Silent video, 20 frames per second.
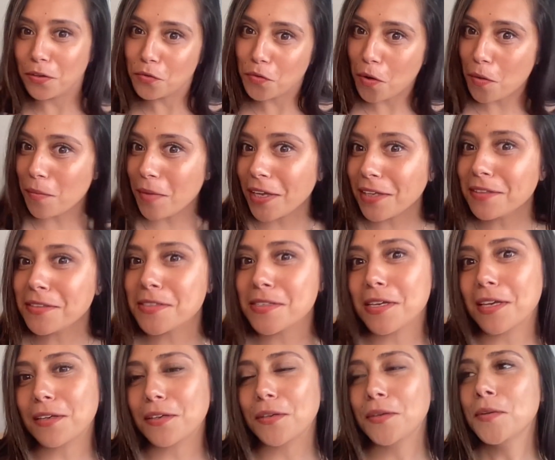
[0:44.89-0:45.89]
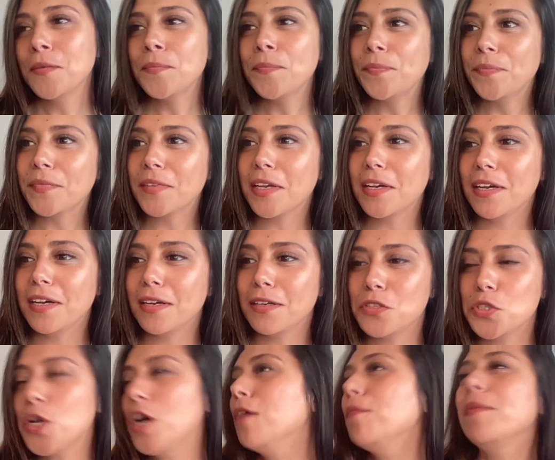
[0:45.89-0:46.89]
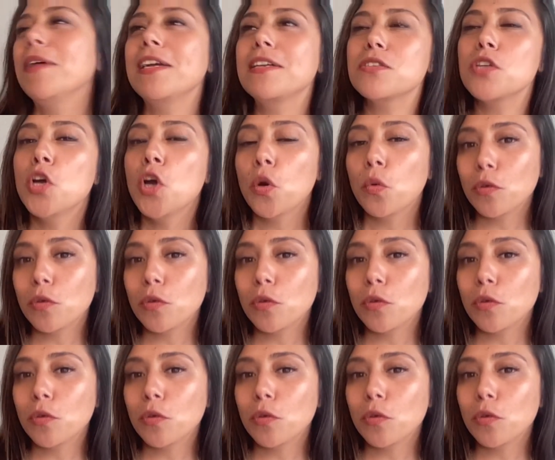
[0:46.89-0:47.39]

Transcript: romantic topics.